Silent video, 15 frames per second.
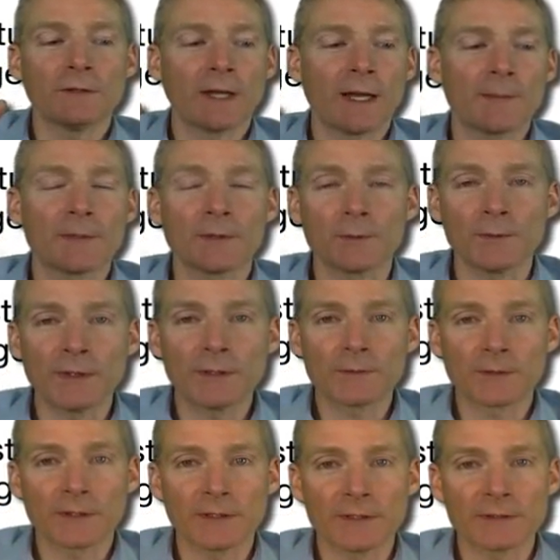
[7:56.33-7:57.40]
happen to read
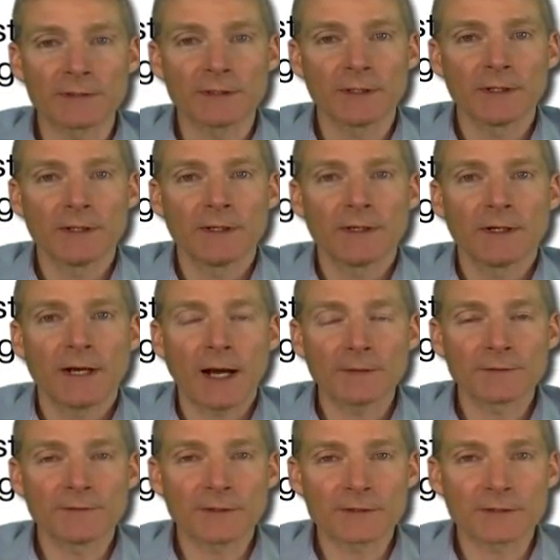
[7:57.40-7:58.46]
one of these
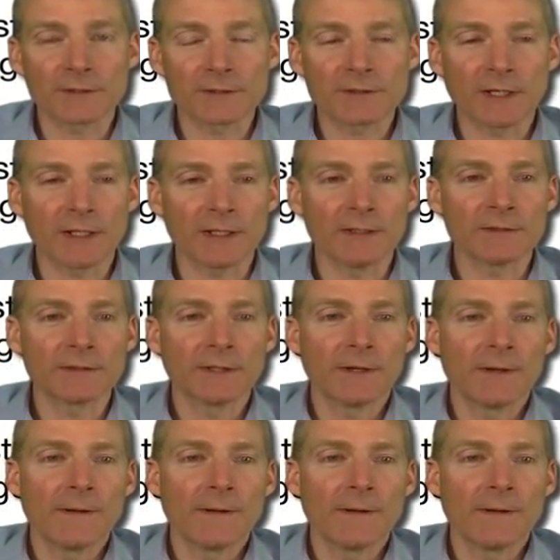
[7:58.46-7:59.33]
observational studies.